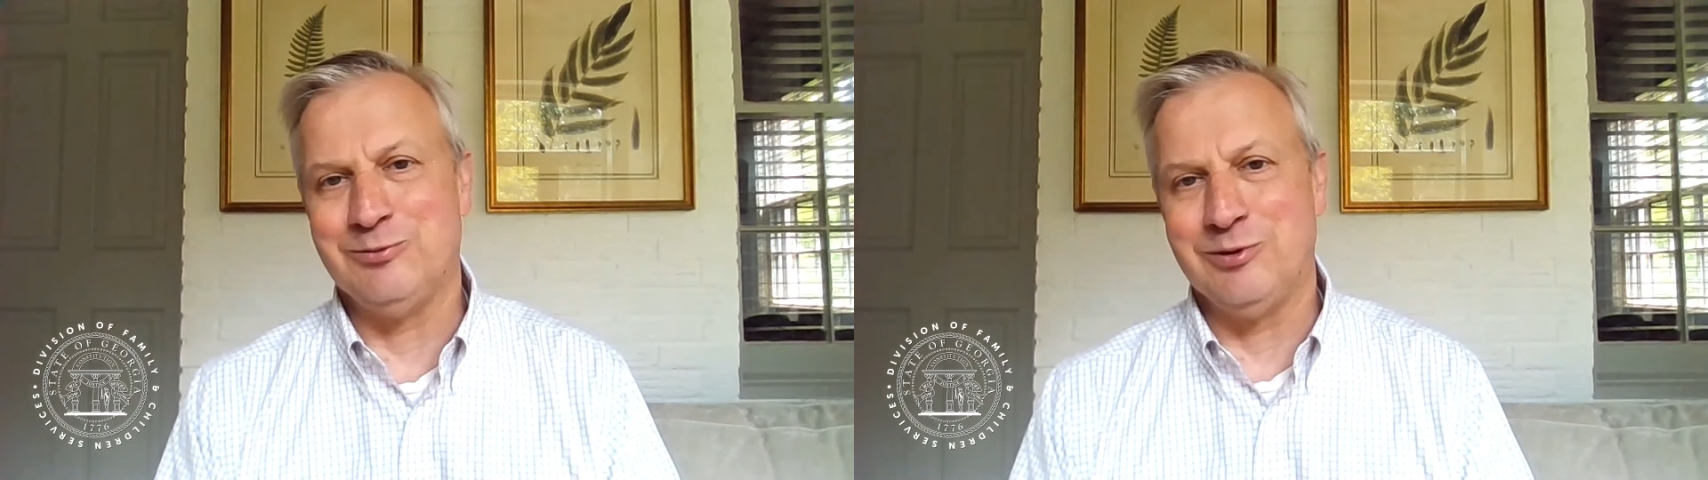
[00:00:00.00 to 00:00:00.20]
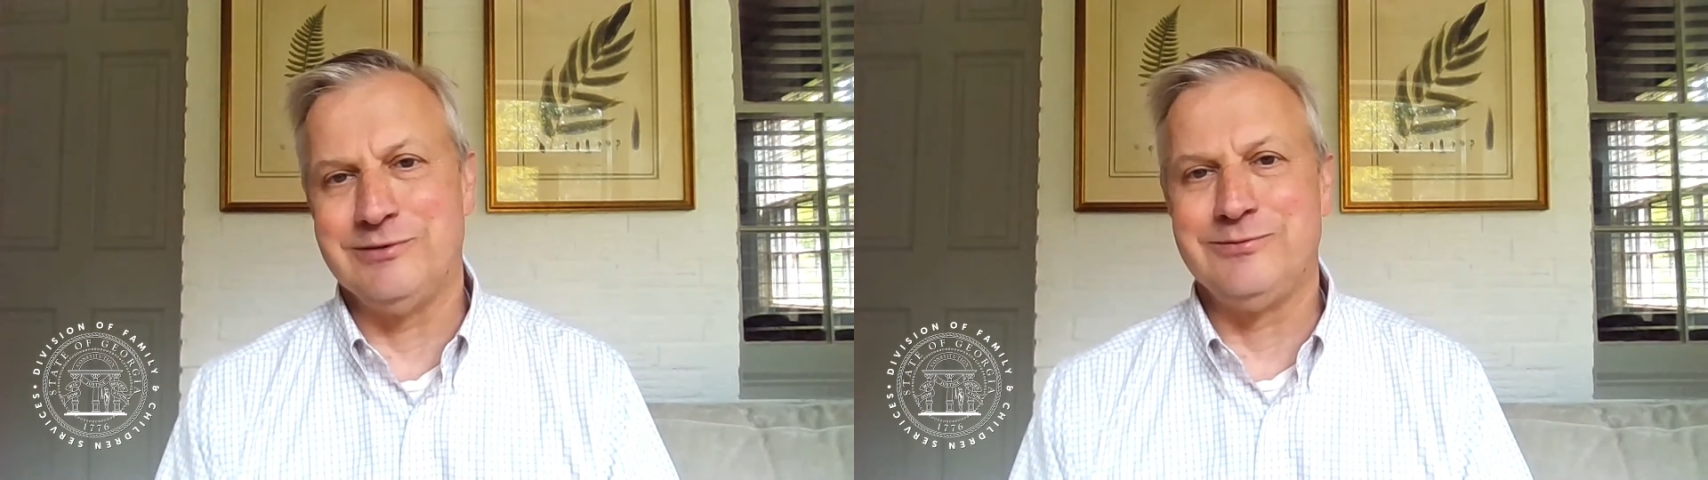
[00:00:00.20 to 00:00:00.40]
the
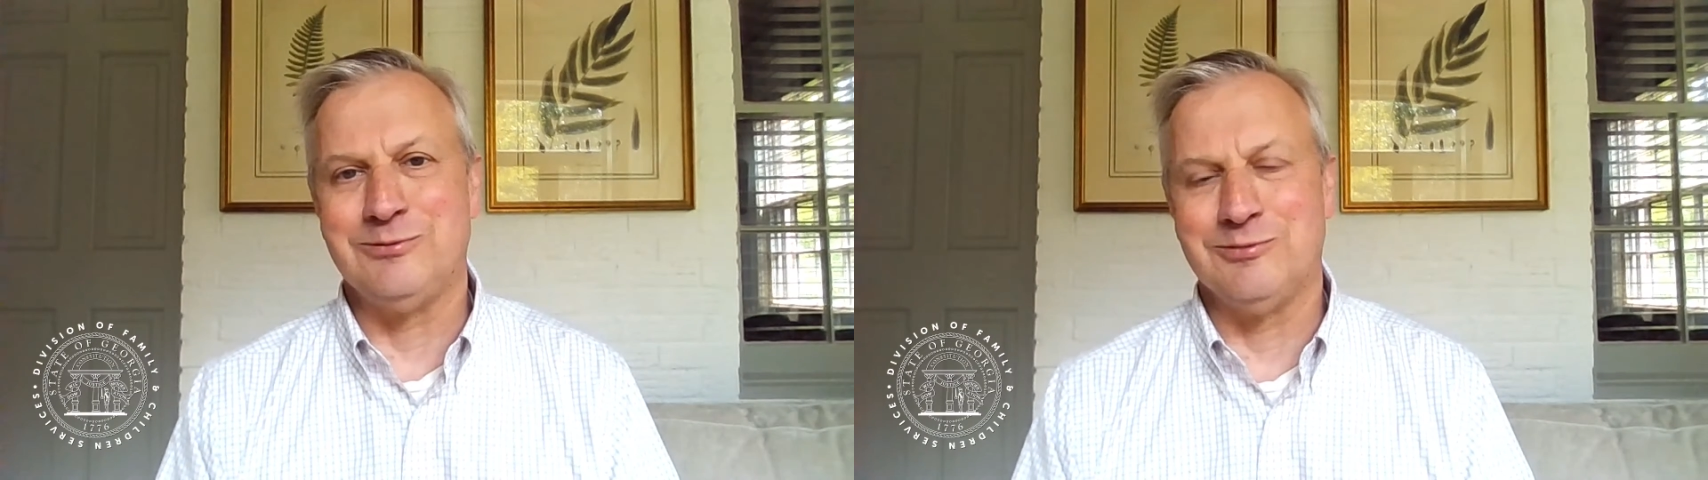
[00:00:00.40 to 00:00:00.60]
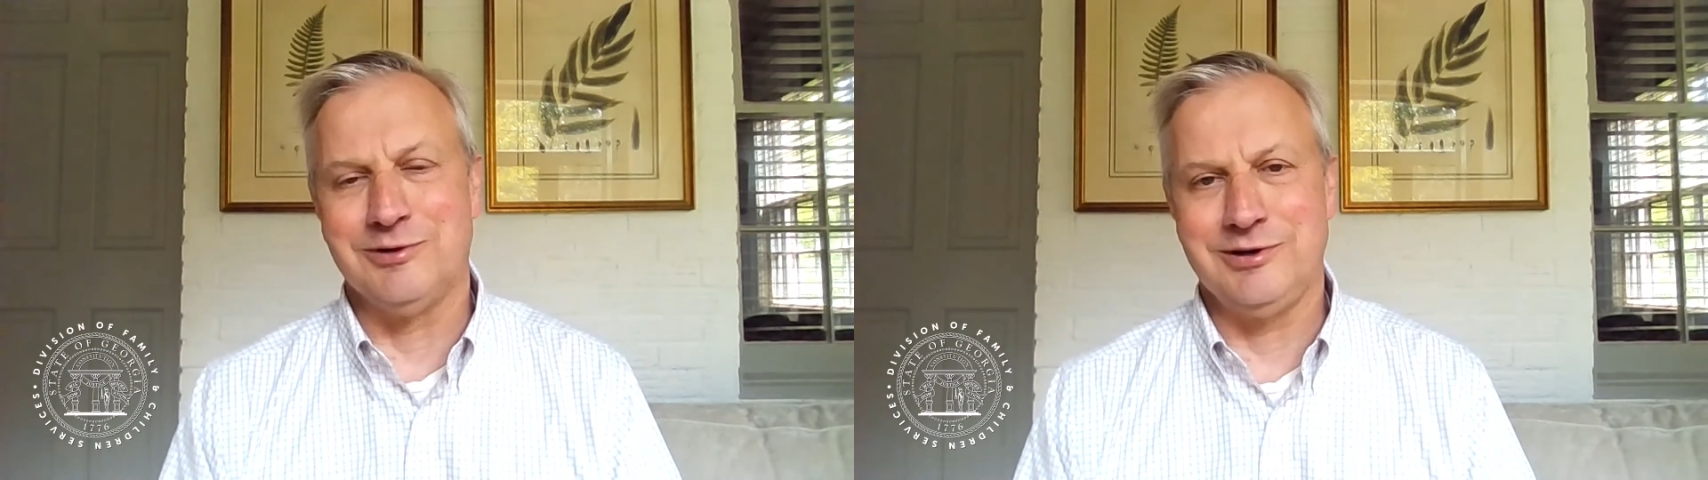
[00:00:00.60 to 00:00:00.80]

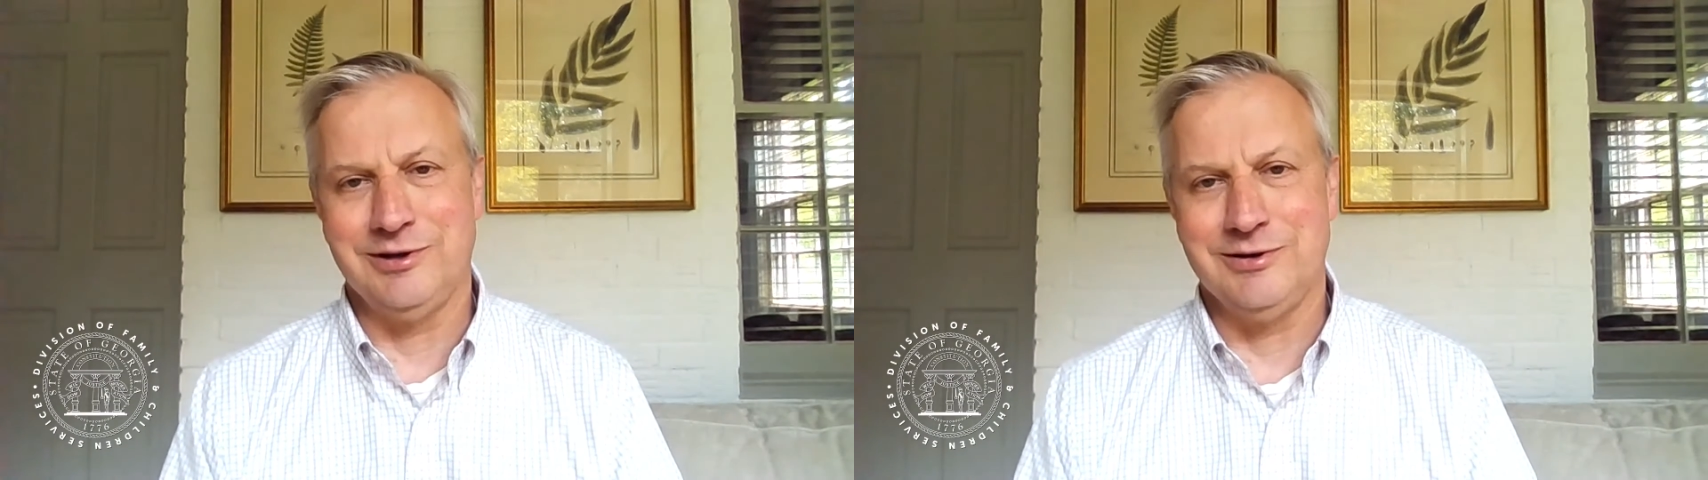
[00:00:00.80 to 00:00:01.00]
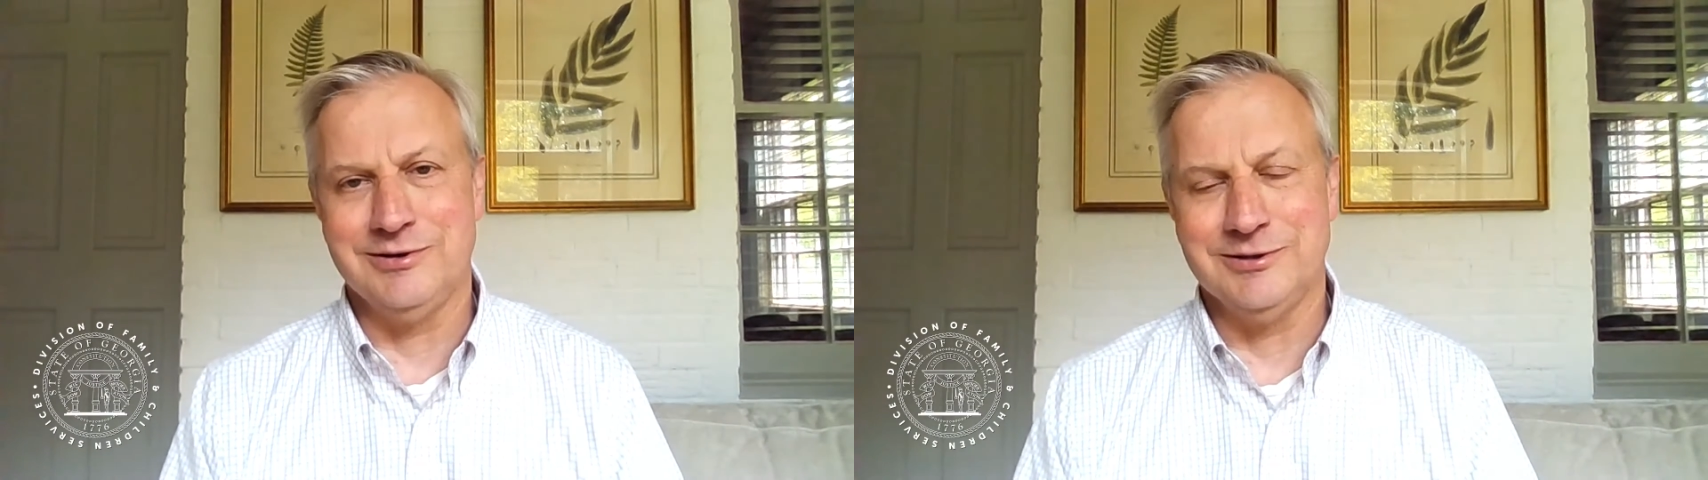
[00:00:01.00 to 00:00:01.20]
wonderful work
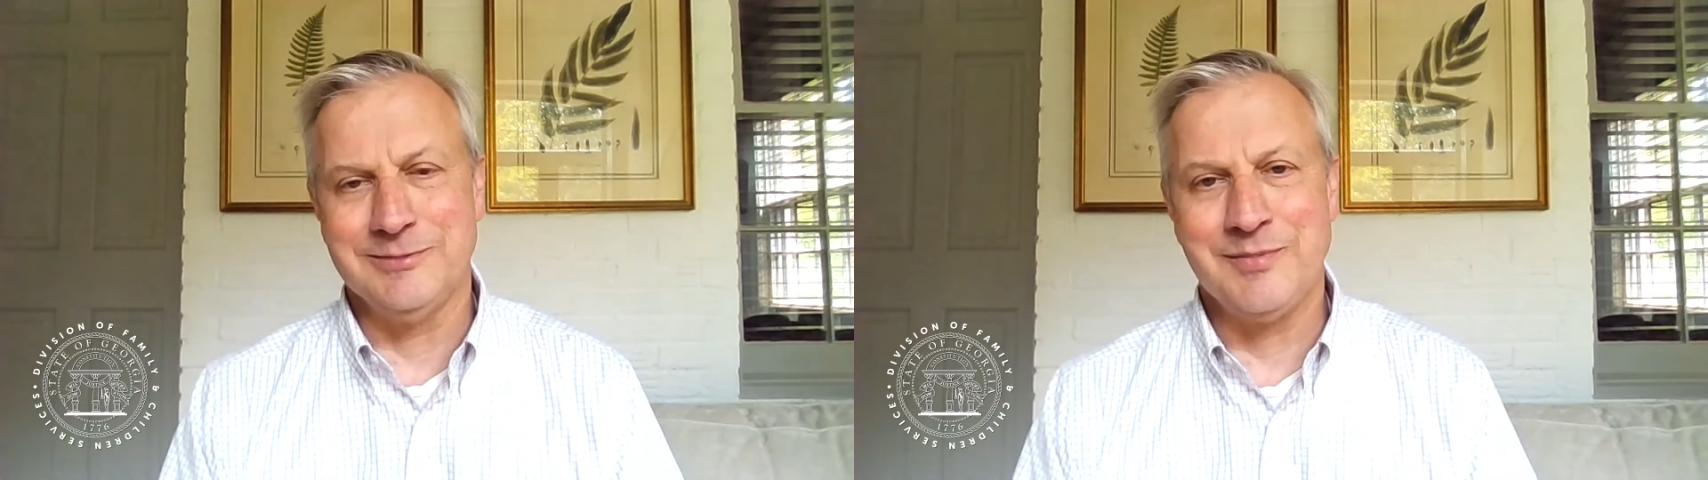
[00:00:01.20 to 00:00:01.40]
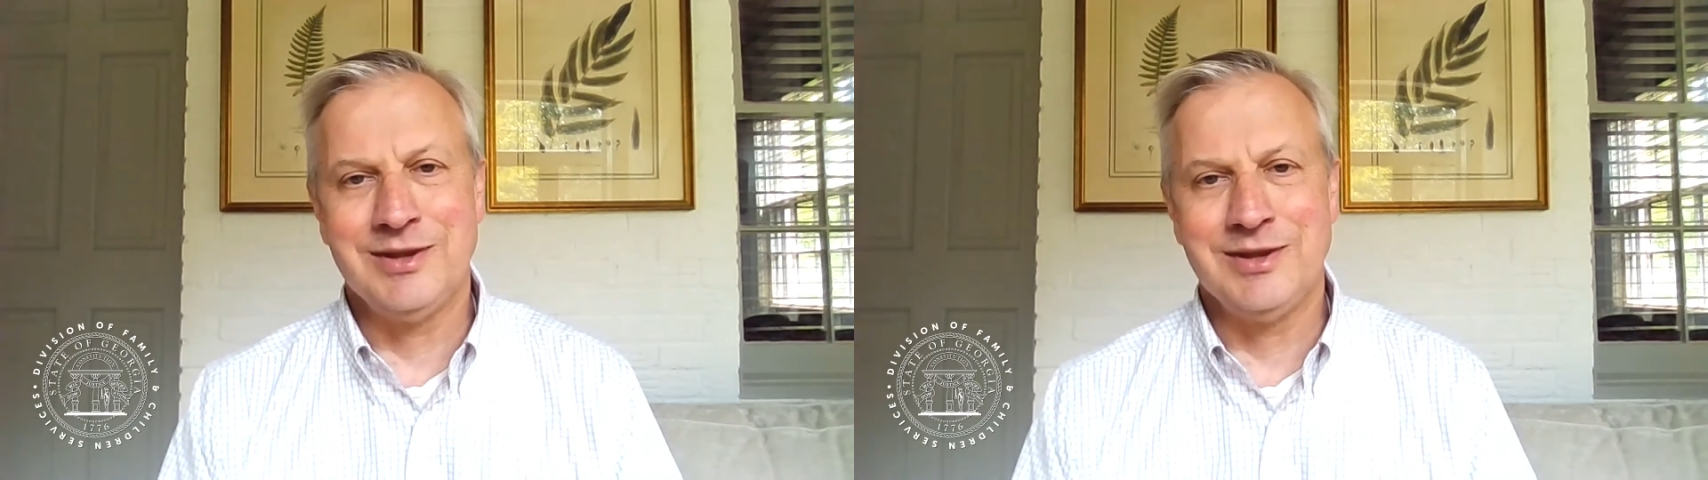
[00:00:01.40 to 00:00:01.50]
y'all do.